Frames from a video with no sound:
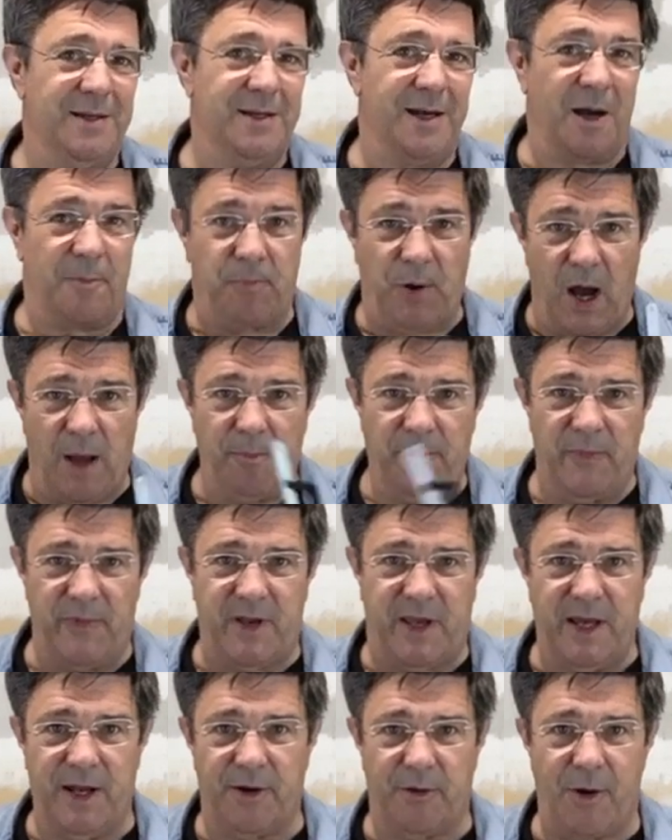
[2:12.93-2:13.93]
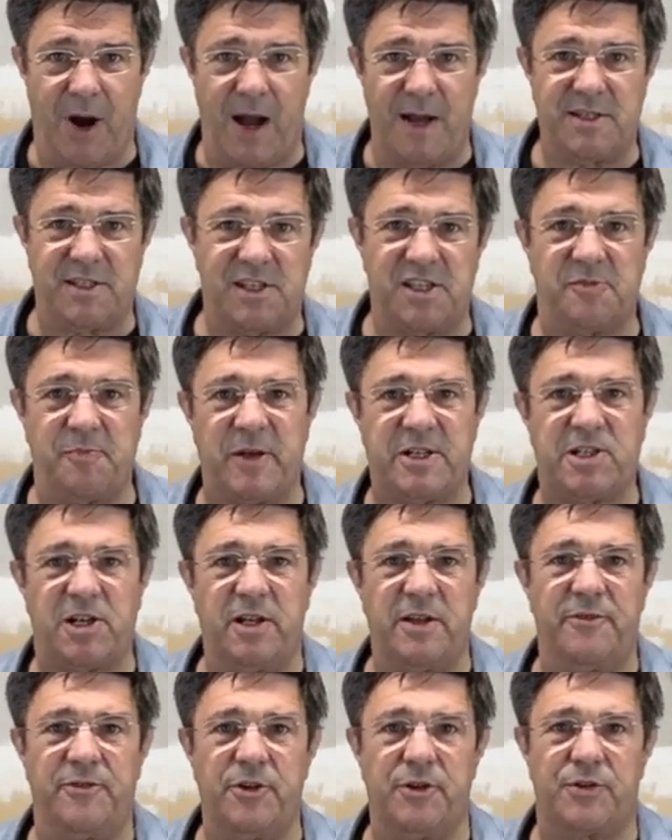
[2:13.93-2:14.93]
A problem that can arise,
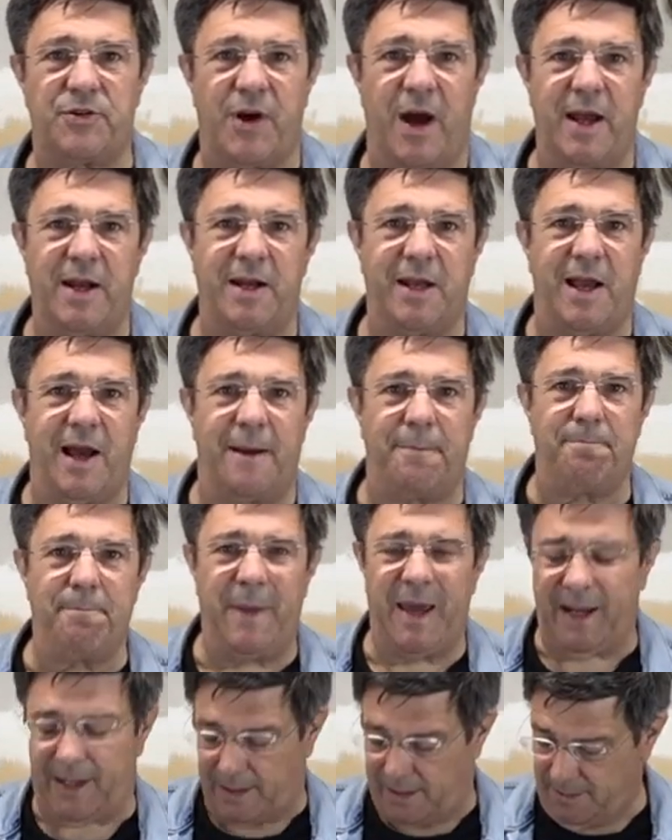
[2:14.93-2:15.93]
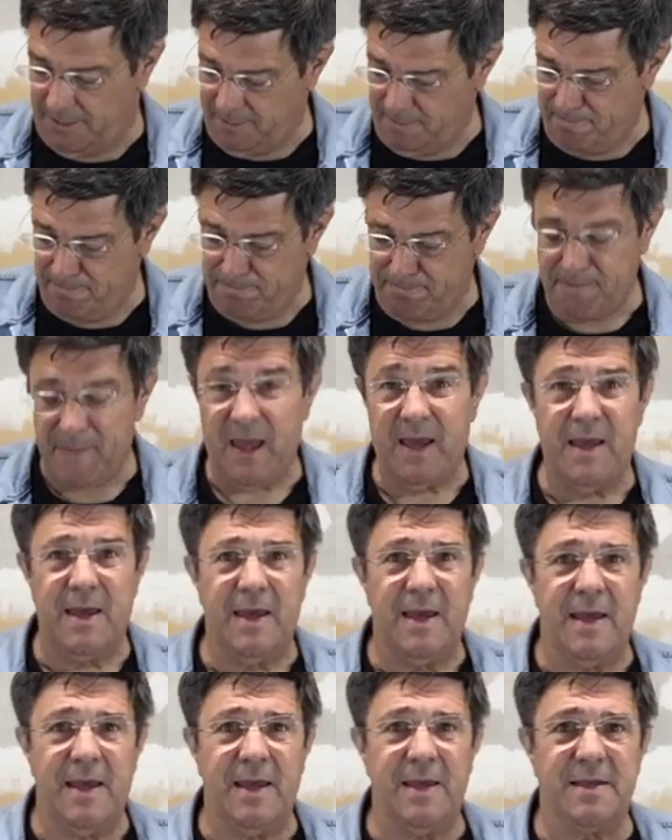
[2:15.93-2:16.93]
especially if you're trying to cut metal,
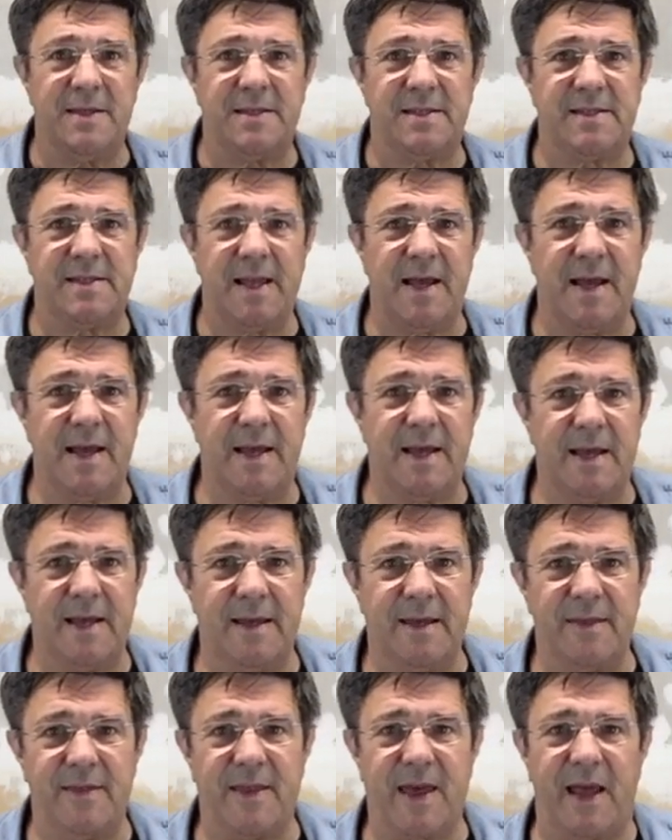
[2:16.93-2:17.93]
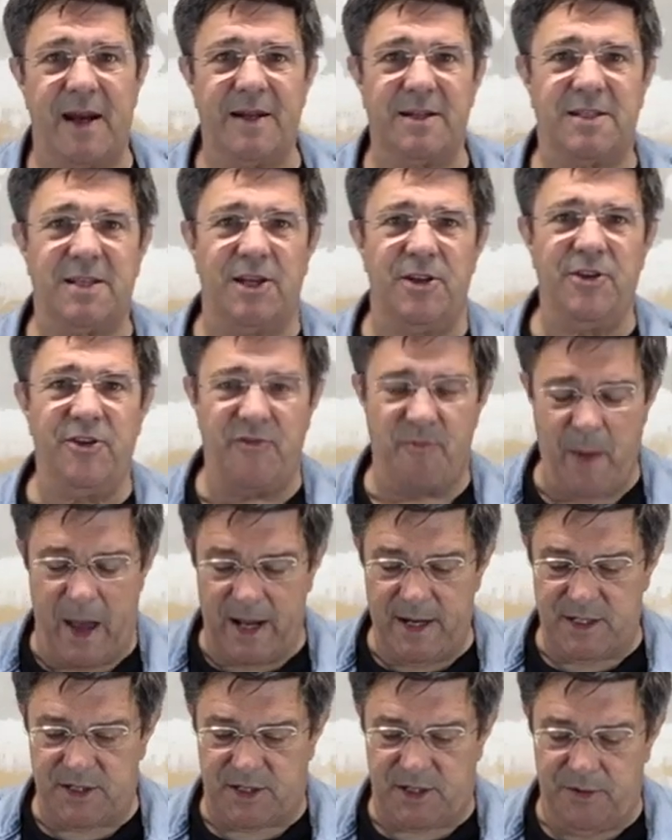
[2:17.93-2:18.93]
is that until you've
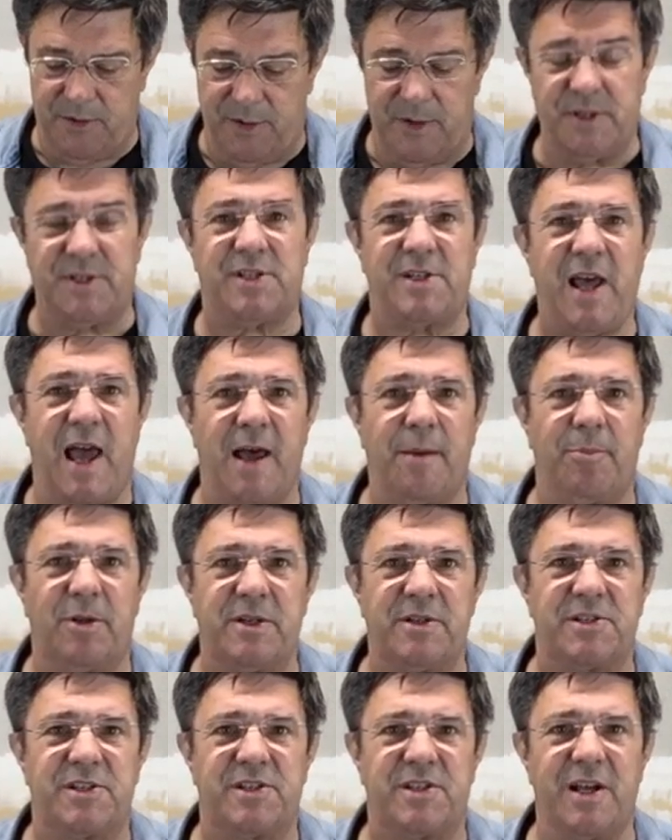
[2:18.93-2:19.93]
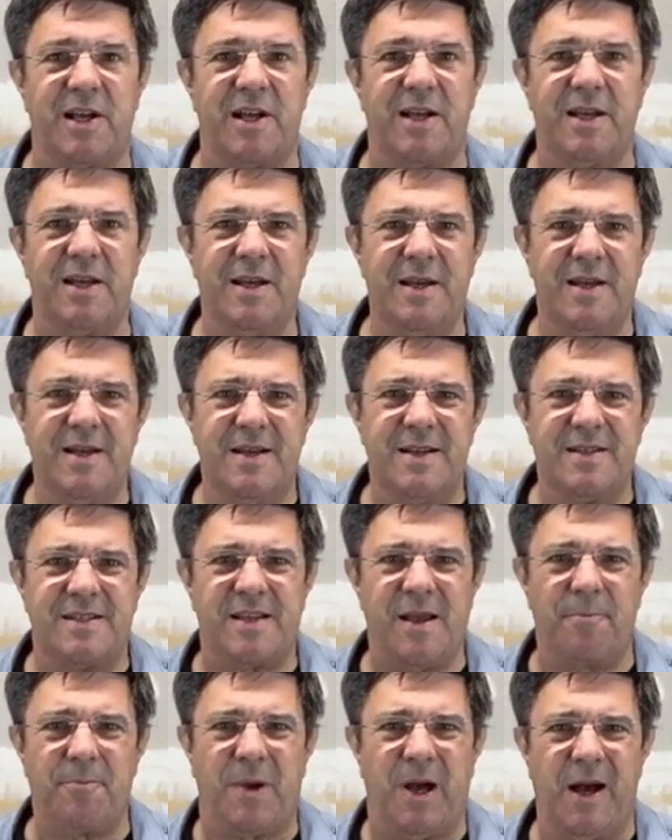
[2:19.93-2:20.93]
managed to establish
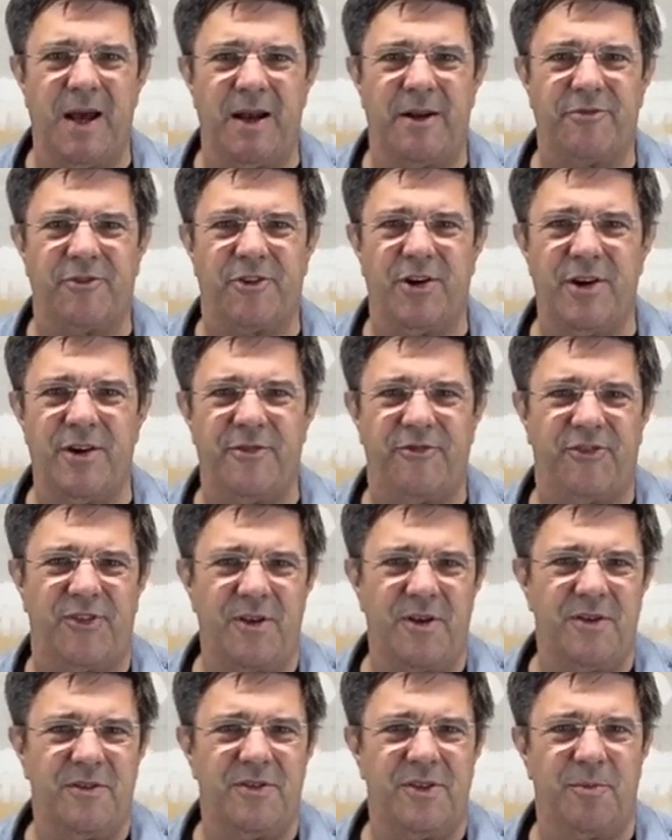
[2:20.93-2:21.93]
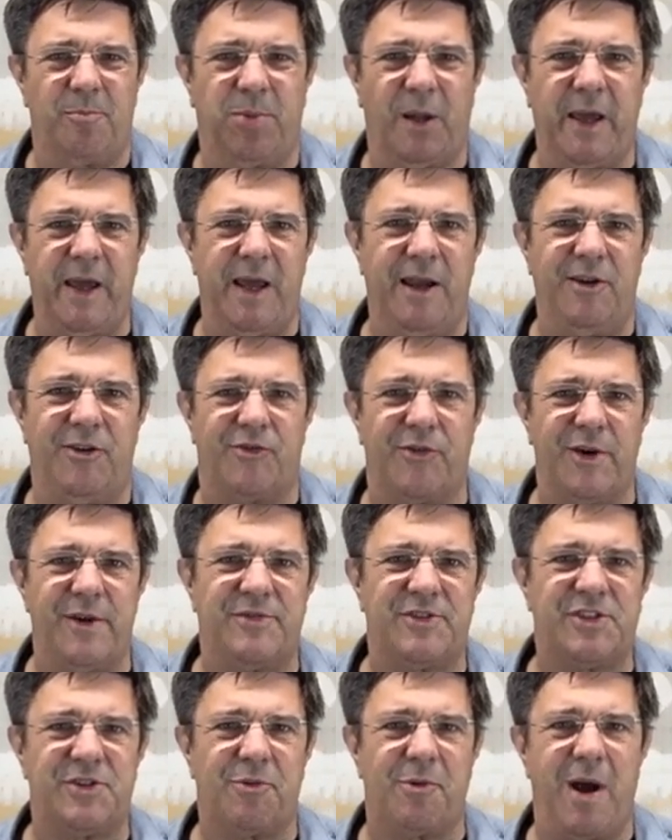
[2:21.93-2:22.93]
some kind of kerf, the blade
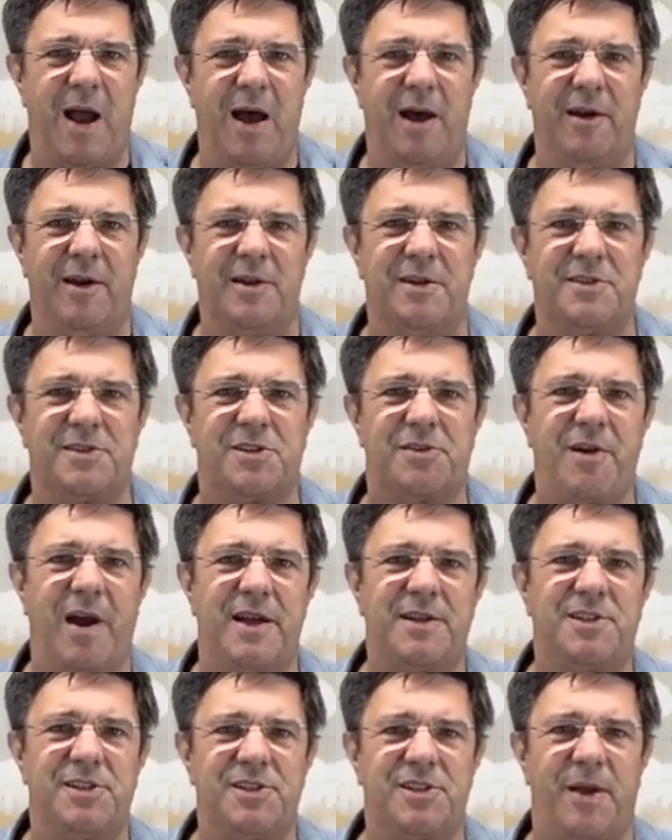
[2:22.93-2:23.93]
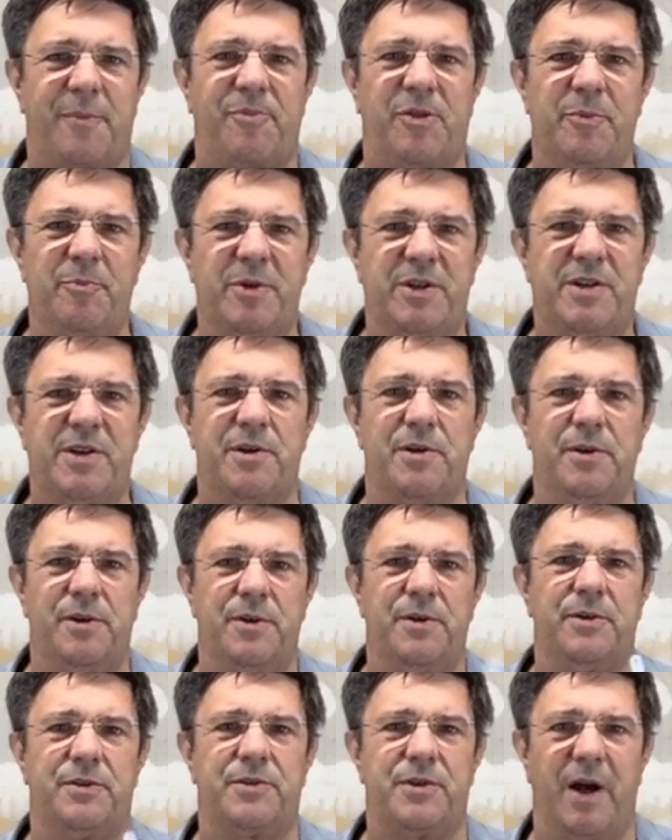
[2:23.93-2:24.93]
drifts around and scratches up the material
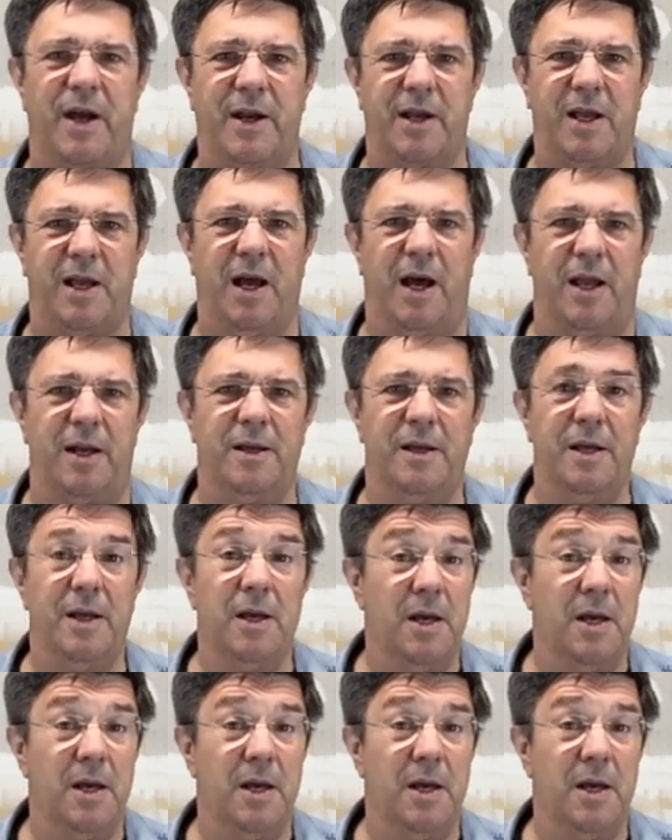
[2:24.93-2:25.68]
you're trying to cut.